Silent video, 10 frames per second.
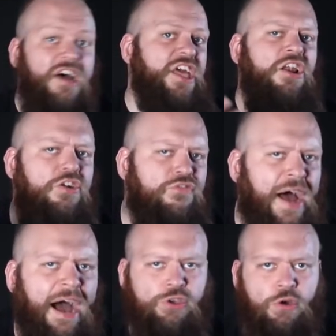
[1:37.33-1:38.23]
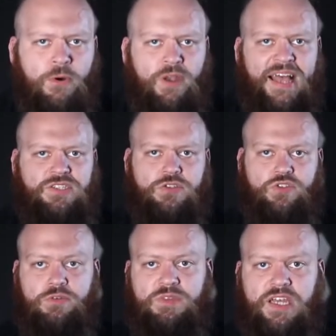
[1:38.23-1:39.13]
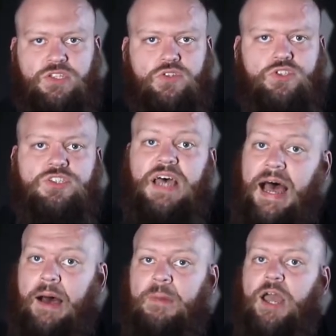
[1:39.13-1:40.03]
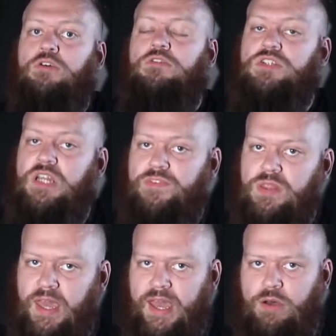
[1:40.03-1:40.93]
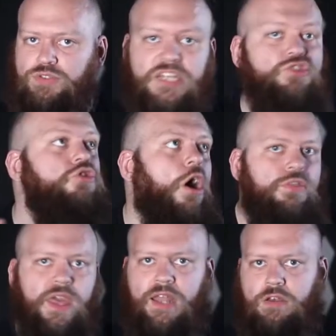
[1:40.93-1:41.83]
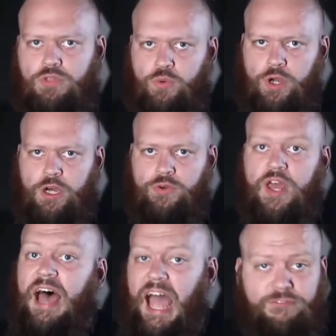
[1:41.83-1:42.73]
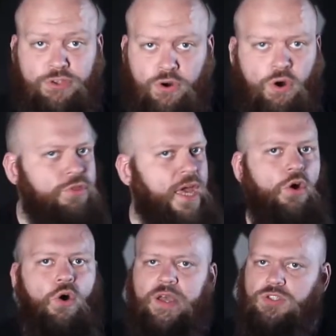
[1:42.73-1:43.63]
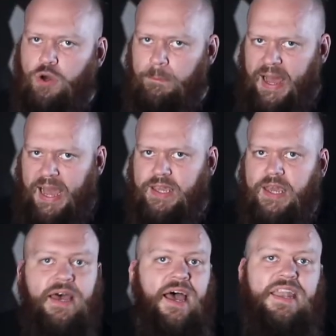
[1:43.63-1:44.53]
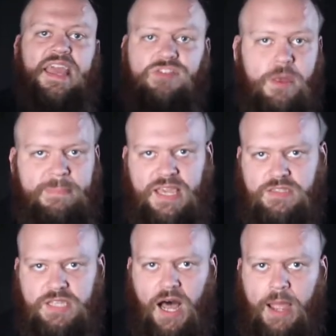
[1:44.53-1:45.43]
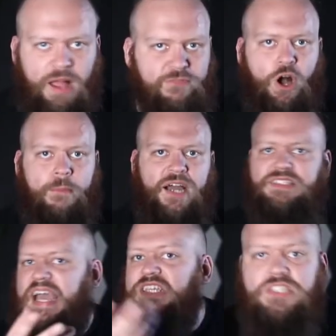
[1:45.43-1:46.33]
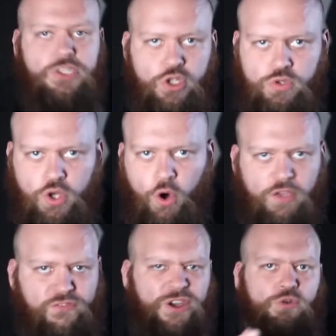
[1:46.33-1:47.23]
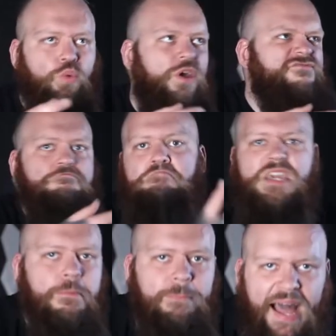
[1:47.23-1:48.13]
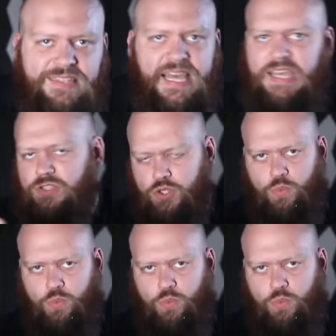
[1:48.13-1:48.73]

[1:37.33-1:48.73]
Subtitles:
They learn valuable lessons from this, such as, my owner is leaving the house, that's not the end of the world. After all, they always come back. And in the meantime, I've got my tasty chew toy filled with meat pate to